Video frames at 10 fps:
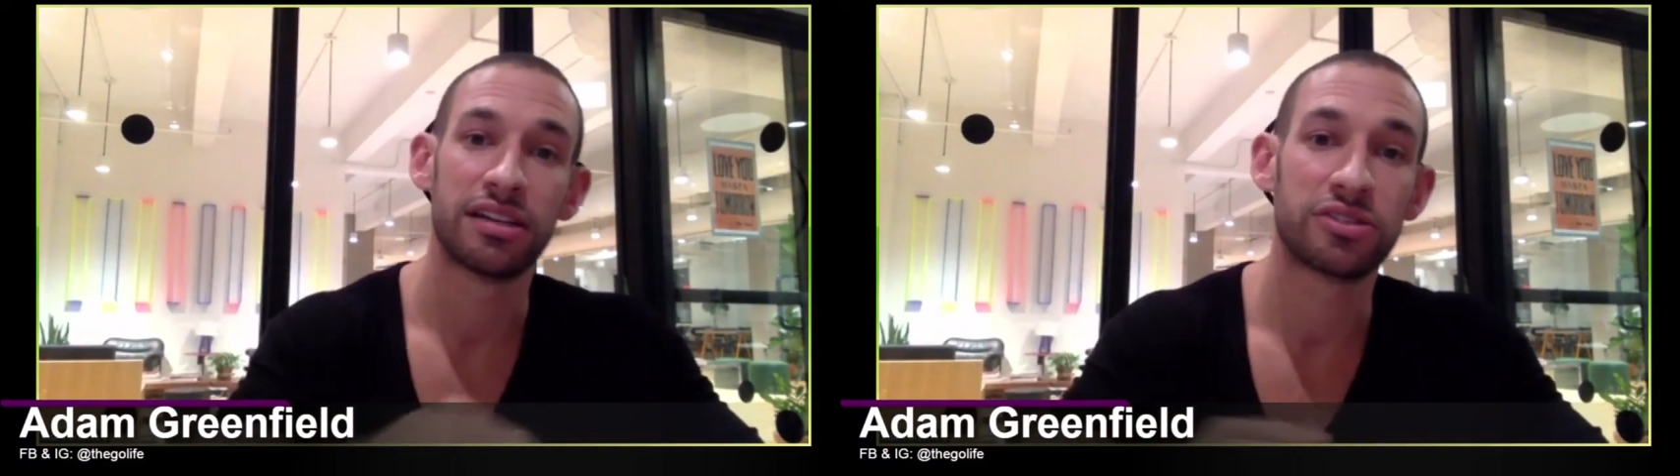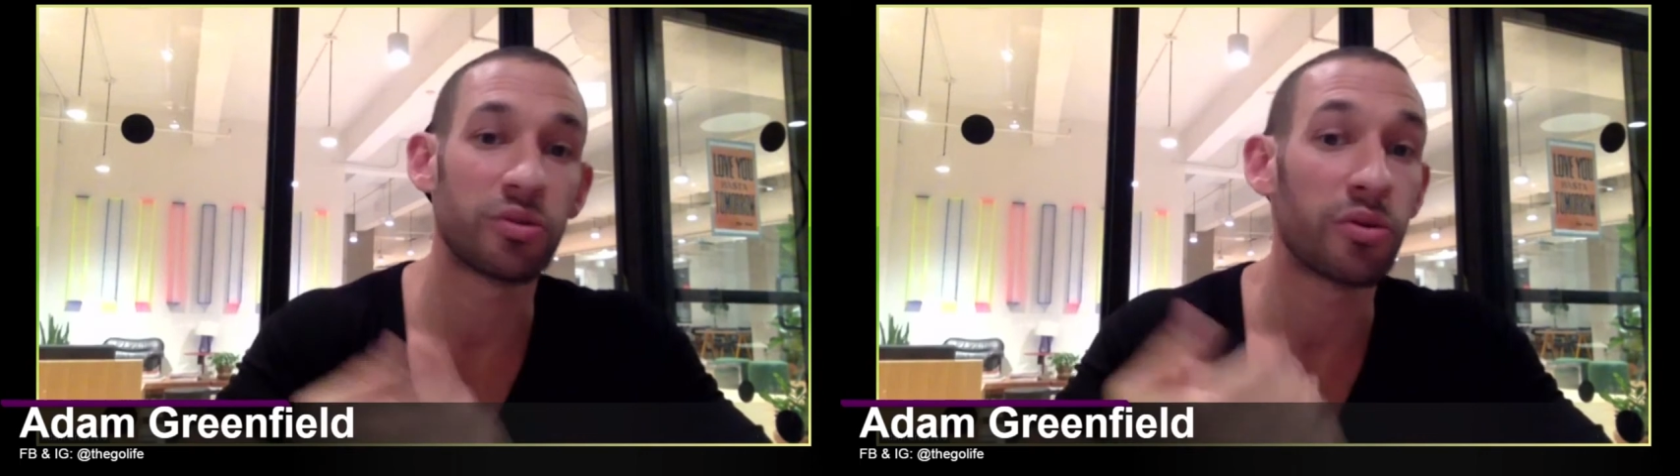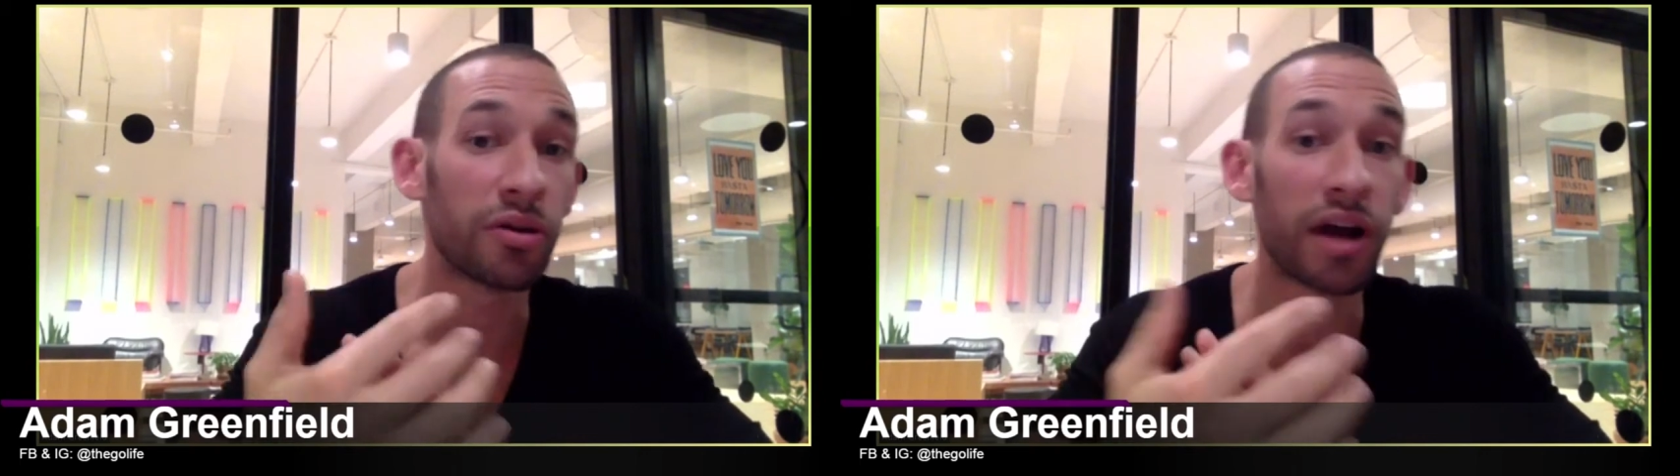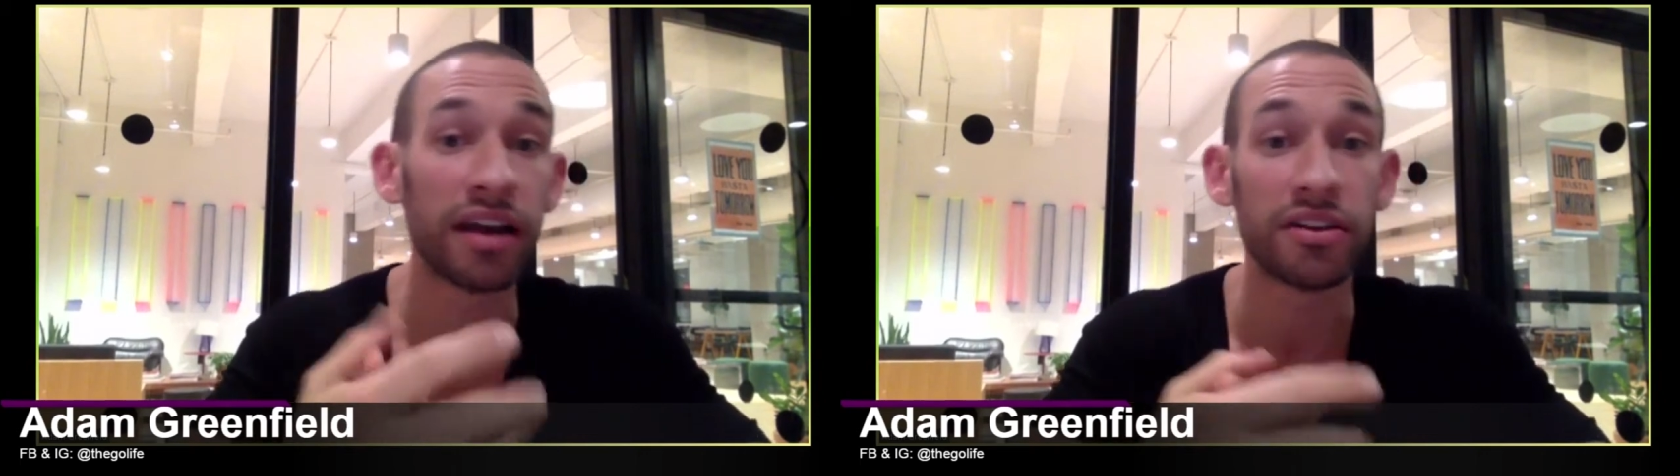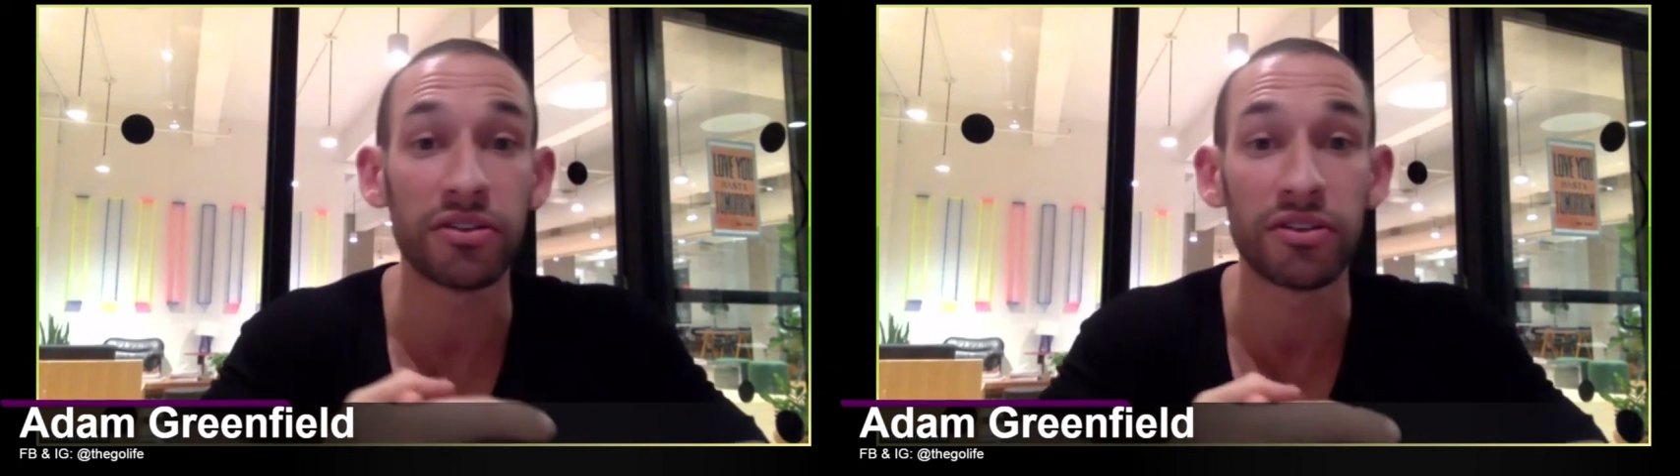So what do
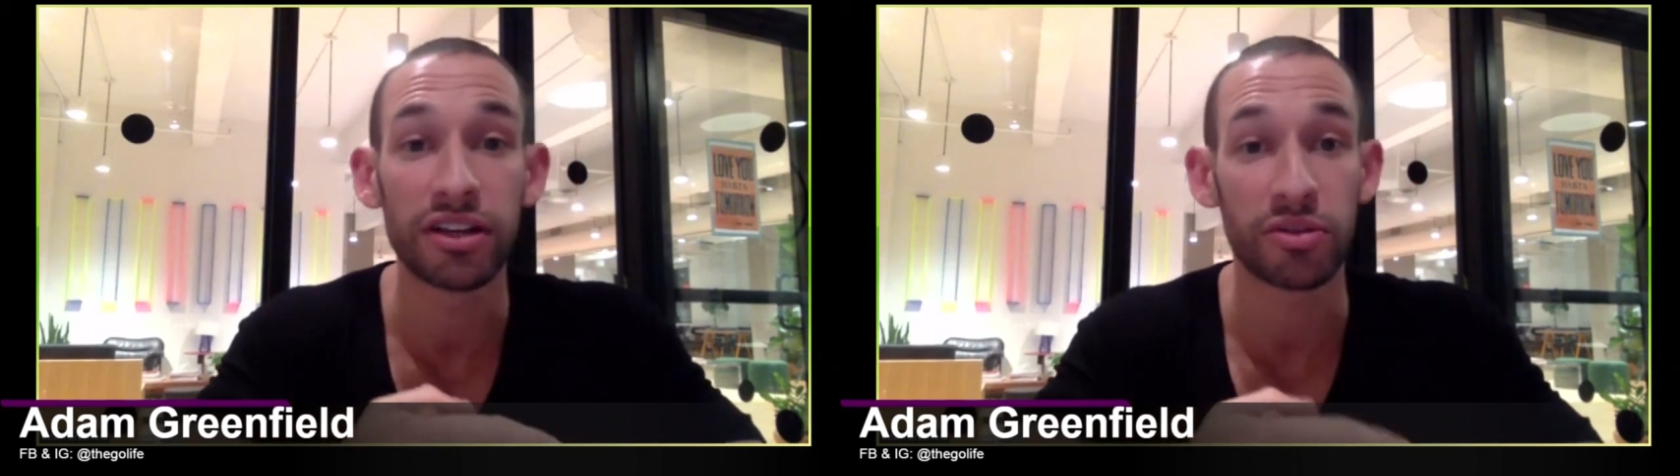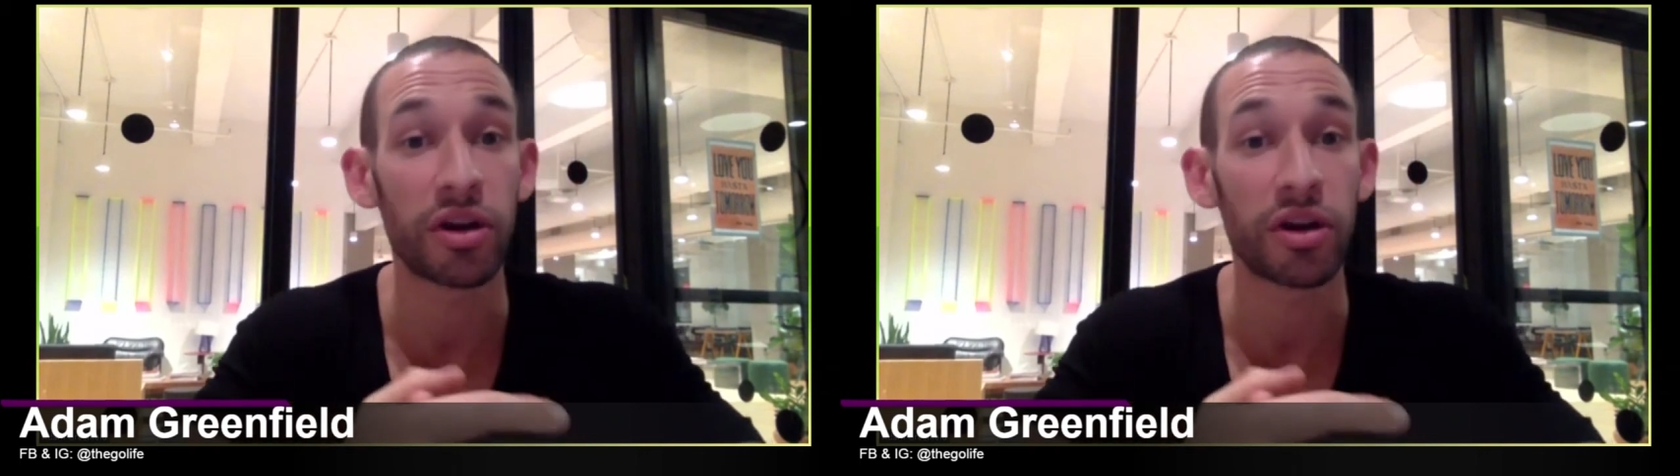I do? So